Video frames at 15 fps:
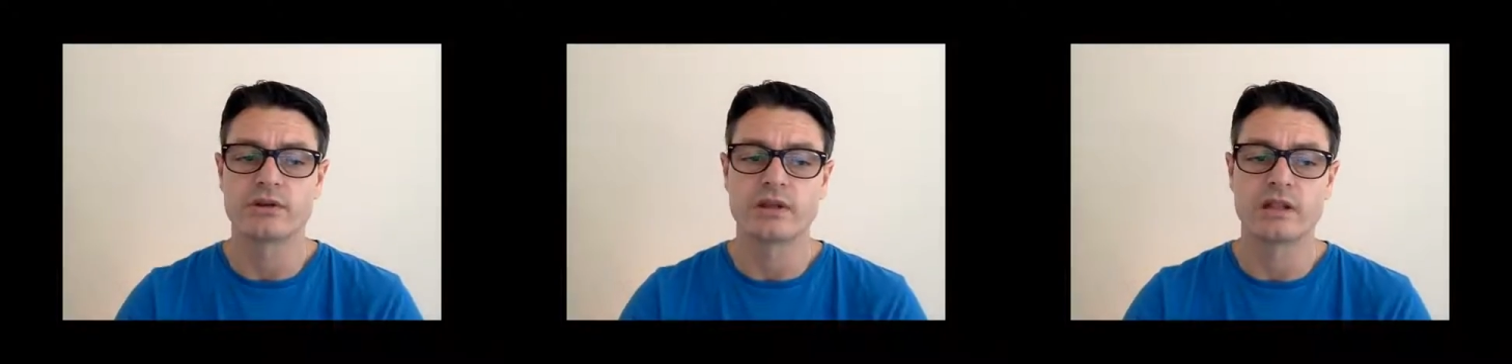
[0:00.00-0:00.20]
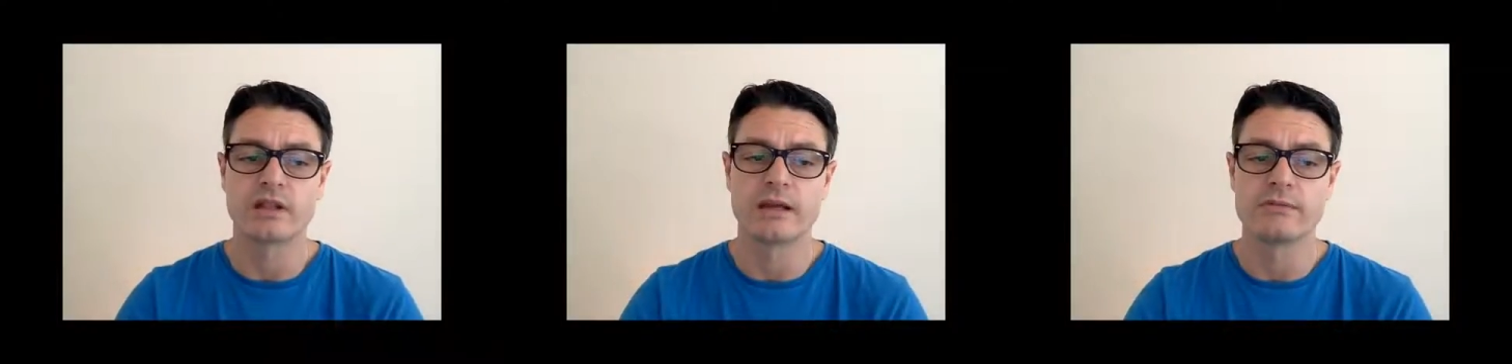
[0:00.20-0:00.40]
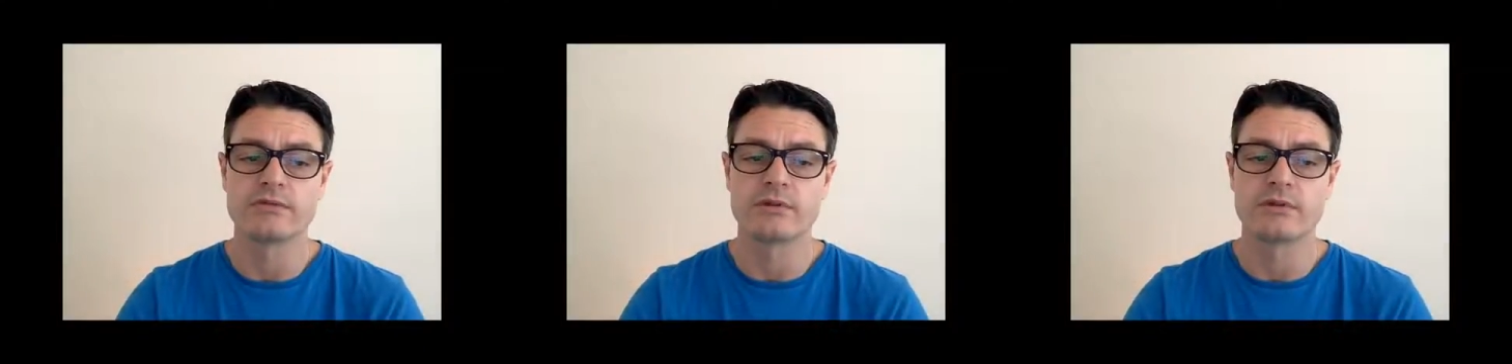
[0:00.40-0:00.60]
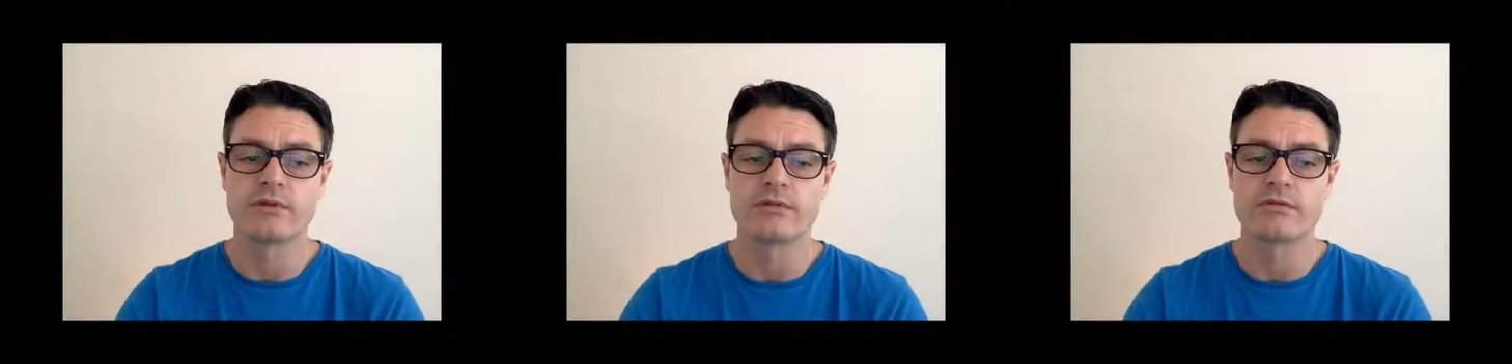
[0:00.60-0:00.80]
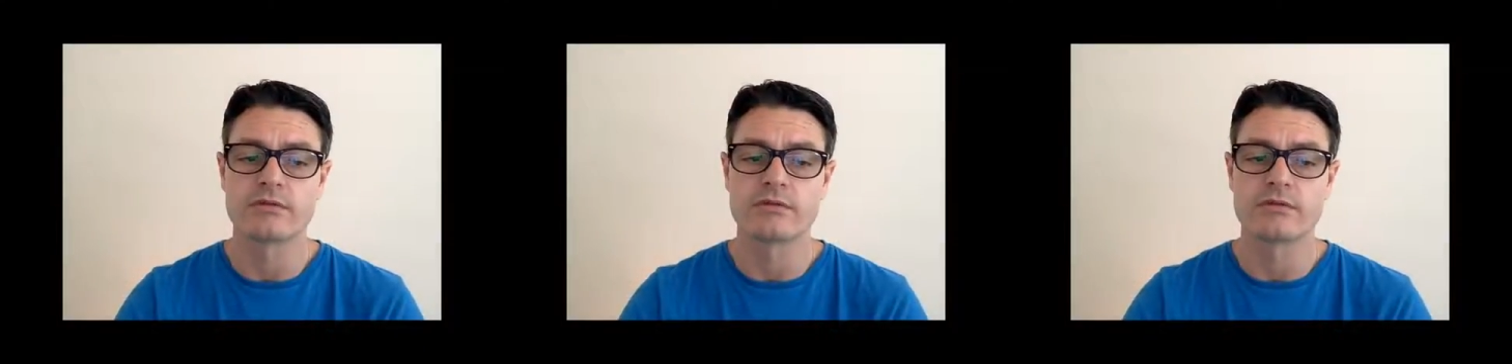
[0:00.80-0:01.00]
her claim to the
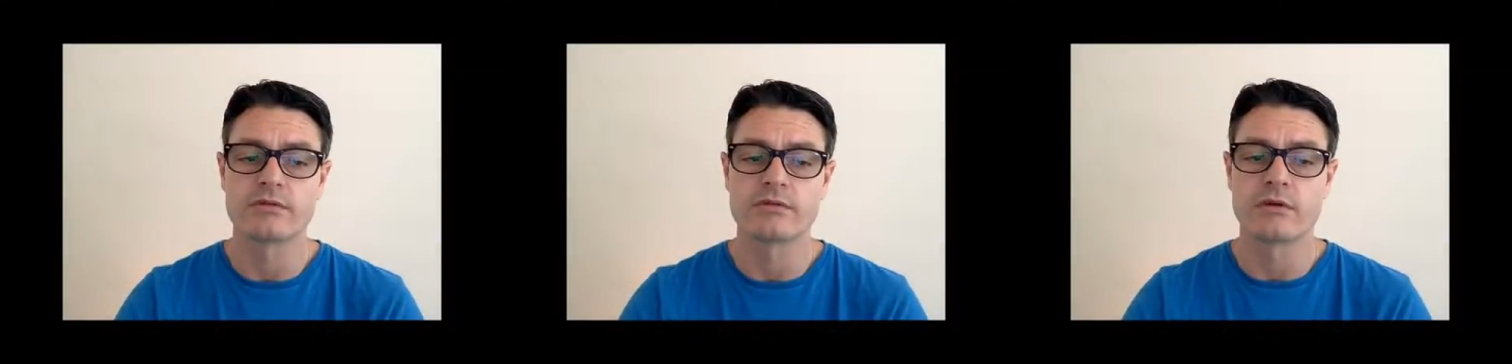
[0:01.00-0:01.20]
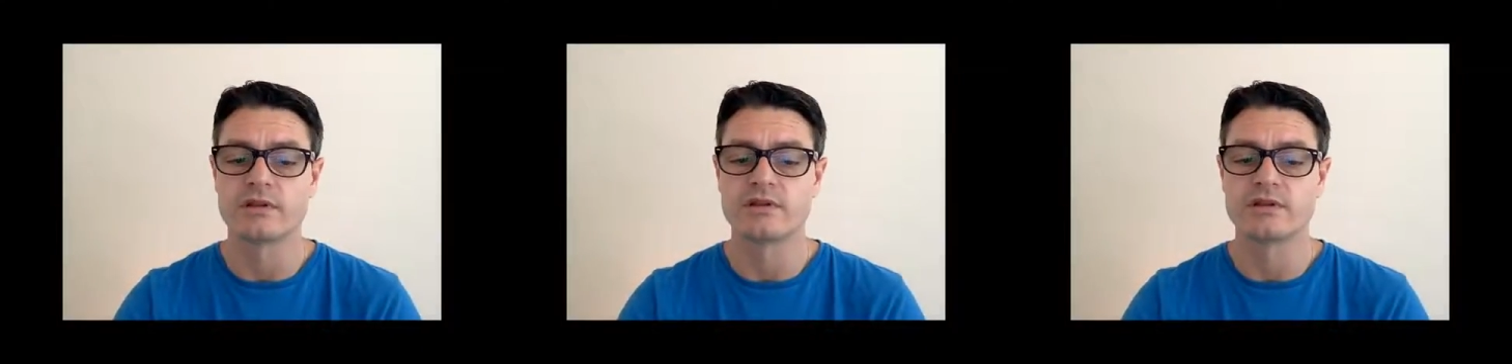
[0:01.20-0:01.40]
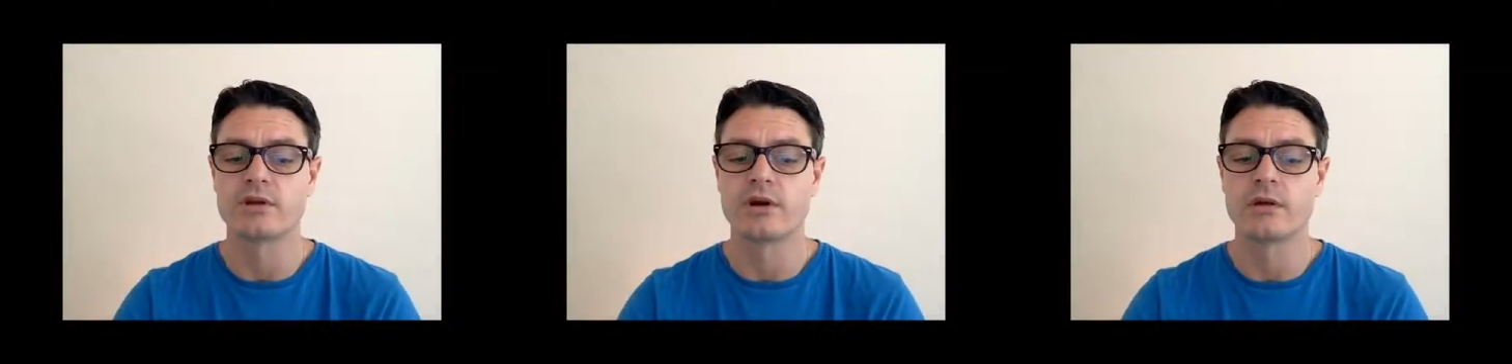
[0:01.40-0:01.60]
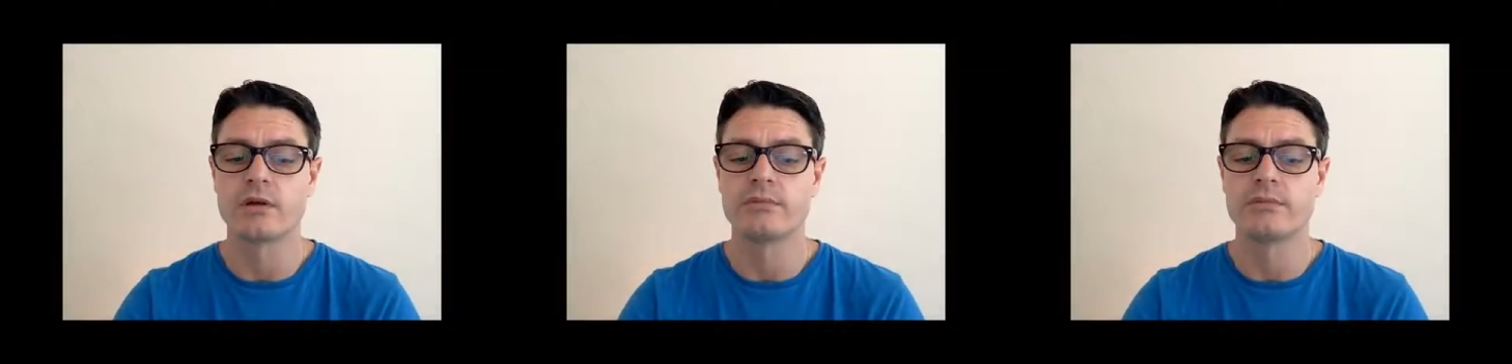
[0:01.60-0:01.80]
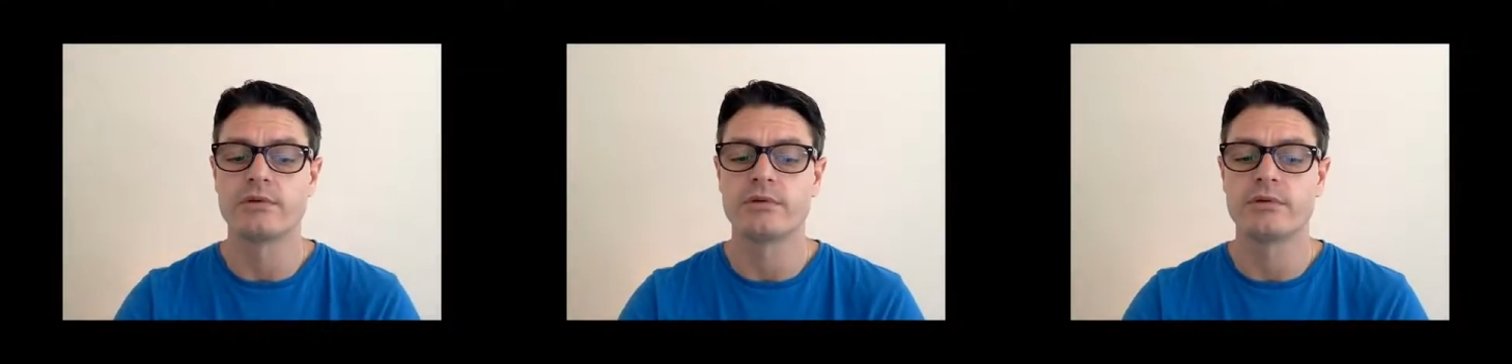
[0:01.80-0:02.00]
throne during this
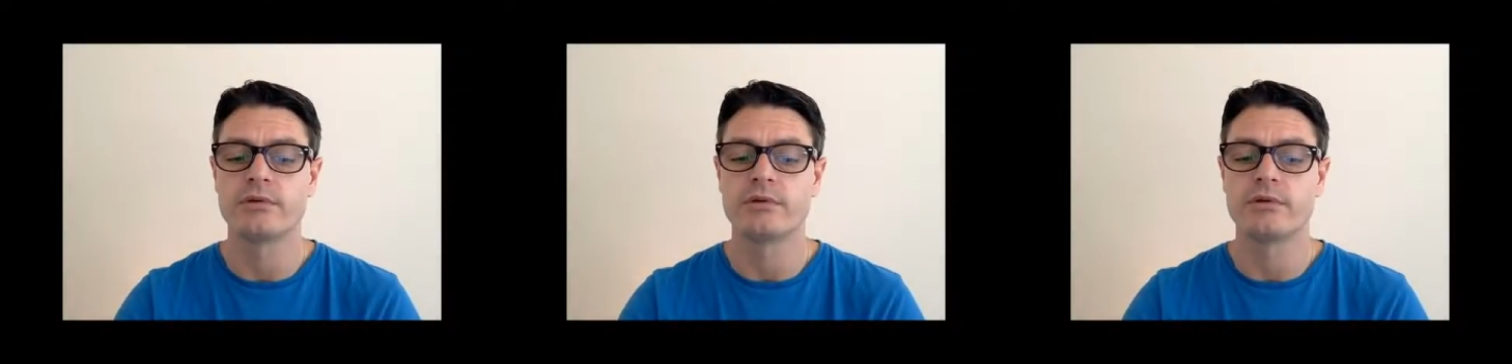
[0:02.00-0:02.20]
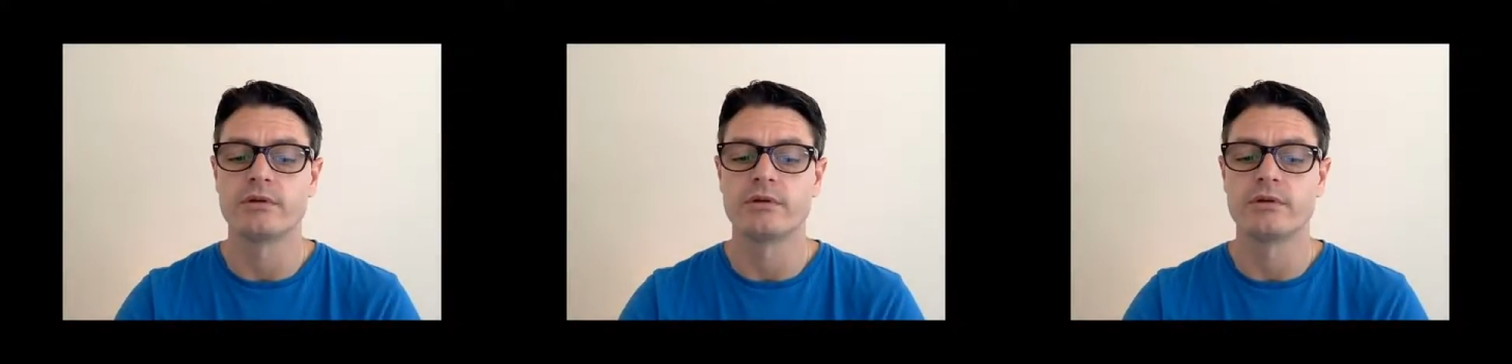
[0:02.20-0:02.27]
time period.